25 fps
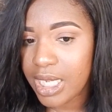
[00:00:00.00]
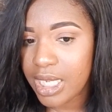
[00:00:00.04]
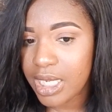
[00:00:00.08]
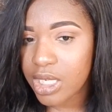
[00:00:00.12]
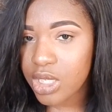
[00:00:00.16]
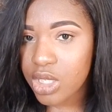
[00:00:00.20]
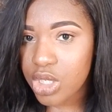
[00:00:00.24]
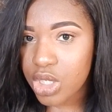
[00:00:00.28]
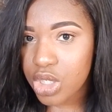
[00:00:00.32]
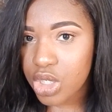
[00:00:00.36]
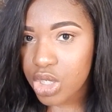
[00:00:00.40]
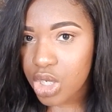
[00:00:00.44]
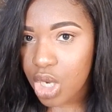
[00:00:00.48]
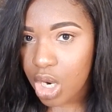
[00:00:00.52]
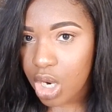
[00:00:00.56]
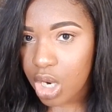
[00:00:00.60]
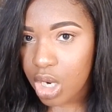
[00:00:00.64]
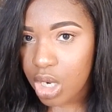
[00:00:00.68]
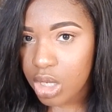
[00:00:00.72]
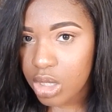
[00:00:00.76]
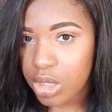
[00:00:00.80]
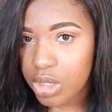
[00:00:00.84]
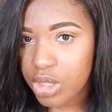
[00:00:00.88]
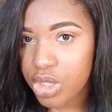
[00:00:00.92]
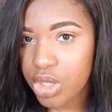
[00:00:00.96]

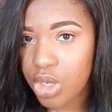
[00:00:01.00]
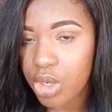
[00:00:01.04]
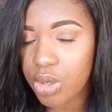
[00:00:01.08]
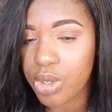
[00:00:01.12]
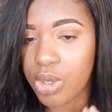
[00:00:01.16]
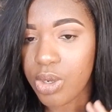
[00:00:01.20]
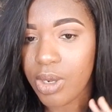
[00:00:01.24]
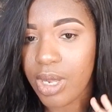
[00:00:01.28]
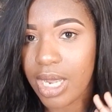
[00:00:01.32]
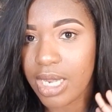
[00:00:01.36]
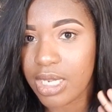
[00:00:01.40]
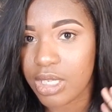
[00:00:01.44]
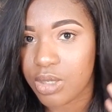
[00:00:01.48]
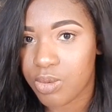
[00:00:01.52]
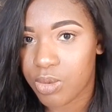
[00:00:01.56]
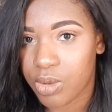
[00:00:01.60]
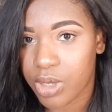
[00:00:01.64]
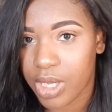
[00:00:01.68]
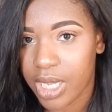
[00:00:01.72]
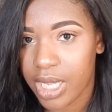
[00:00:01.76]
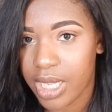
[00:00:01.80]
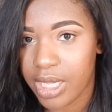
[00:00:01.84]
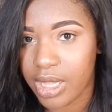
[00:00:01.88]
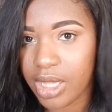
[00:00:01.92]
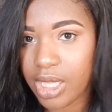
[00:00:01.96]
install, so you guys will
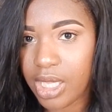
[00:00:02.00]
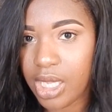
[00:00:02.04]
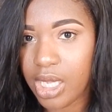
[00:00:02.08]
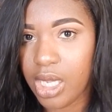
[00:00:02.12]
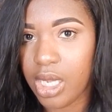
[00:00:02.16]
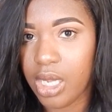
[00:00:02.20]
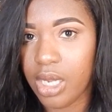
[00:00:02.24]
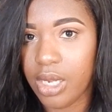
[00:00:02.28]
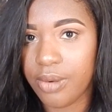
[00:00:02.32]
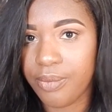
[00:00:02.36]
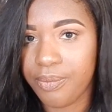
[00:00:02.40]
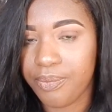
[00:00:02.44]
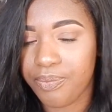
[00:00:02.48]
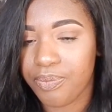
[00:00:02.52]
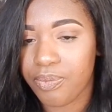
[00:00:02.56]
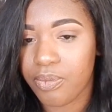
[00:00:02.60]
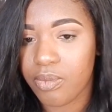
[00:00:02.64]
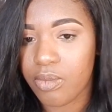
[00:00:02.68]
get the